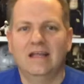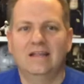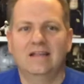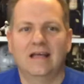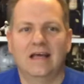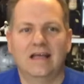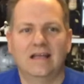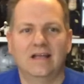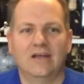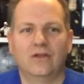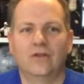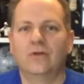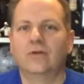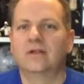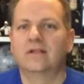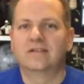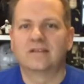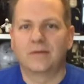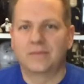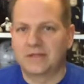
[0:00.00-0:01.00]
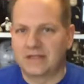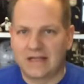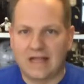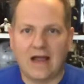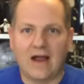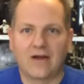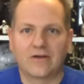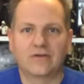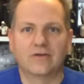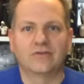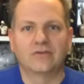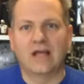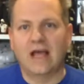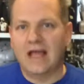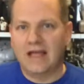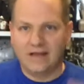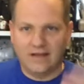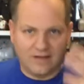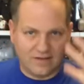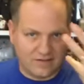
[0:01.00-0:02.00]
that included some of the characters
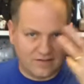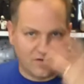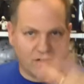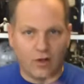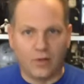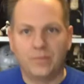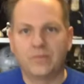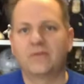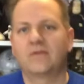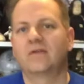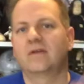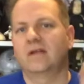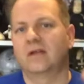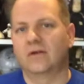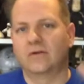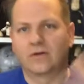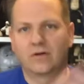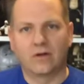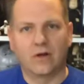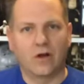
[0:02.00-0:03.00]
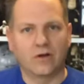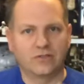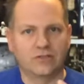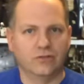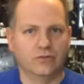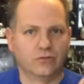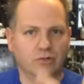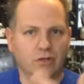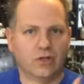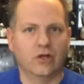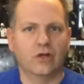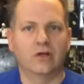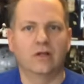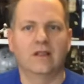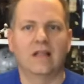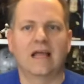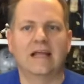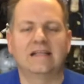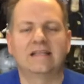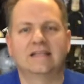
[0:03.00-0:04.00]
and the sculpts, you know, cartoon look
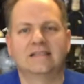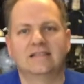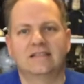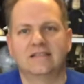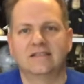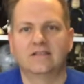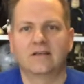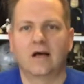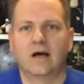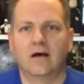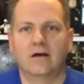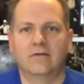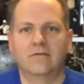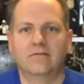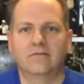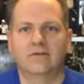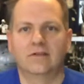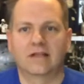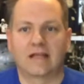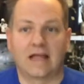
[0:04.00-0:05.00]
likenesses of the